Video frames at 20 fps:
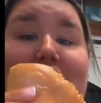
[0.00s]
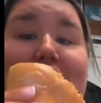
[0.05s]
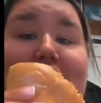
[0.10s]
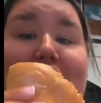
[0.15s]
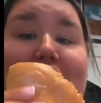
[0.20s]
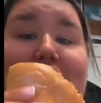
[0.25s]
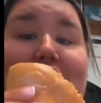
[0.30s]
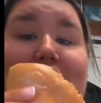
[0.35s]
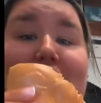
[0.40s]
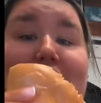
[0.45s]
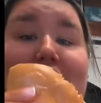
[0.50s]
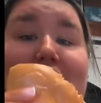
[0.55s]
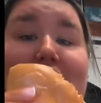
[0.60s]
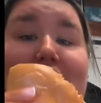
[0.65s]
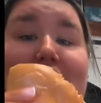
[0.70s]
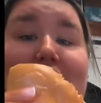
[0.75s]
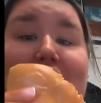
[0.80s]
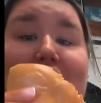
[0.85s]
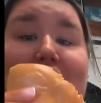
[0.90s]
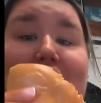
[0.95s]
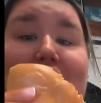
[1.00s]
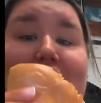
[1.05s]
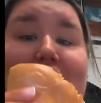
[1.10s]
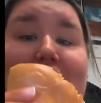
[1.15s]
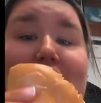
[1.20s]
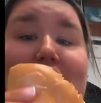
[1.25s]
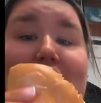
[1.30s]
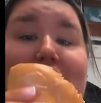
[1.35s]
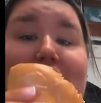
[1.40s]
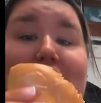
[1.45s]

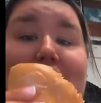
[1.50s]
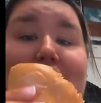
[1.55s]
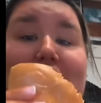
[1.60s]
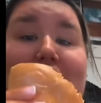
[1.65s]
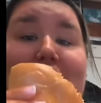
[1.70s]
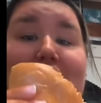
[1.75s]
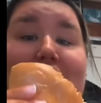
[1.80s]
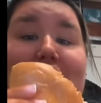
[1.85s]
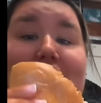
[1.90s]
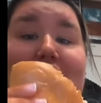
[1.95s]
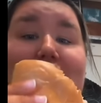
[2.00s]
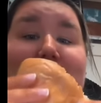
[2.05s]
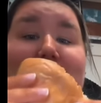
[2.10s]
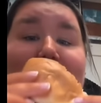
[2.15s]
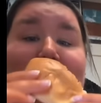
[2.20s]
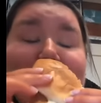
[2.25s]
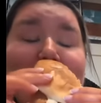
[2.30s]
(silent)